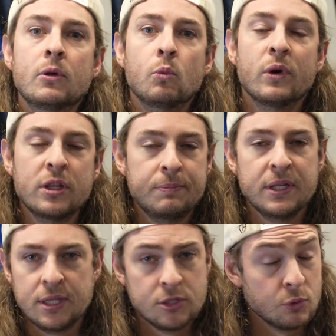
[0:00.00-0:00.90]
One of the
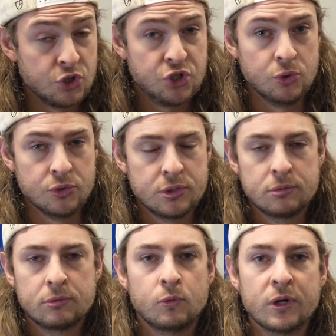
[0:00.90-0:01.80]
big things with shoes,
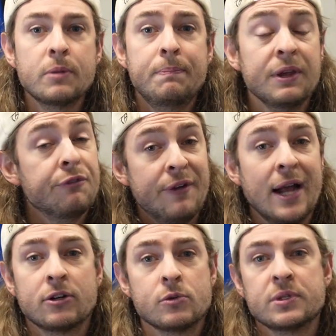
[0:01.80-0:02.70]
one of the big
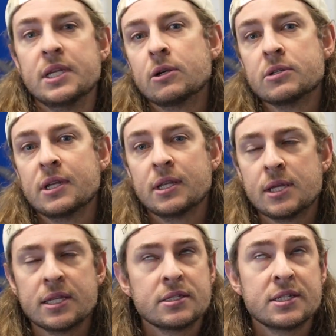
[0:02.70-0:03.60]
factors with sneakers,
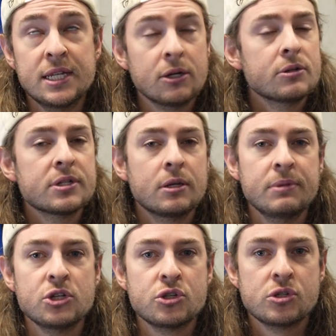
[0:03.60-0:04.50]
sneakers can
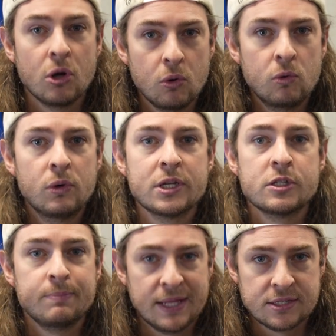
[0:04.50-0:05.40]
be so
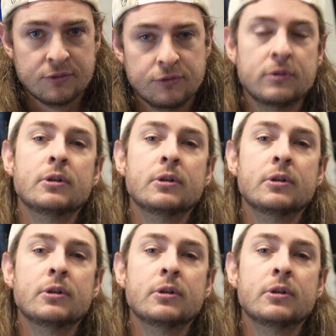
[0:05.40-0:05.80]
expensive.